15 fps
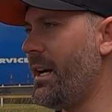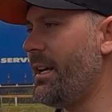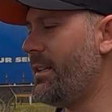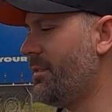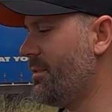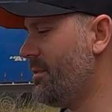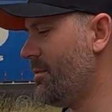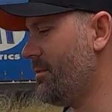
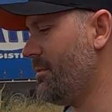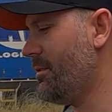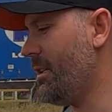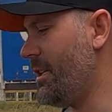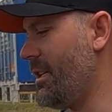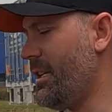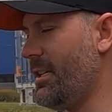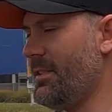brakes.
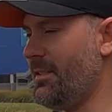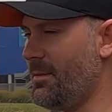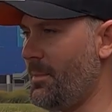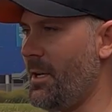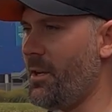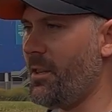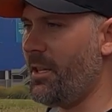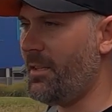And you can
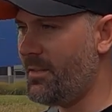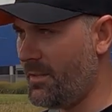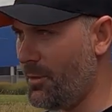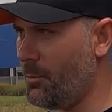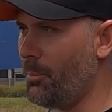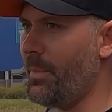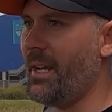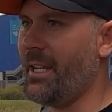smell they're
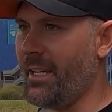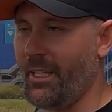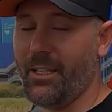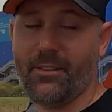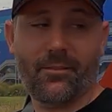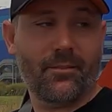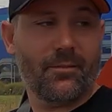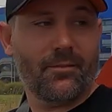still bedding
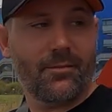in.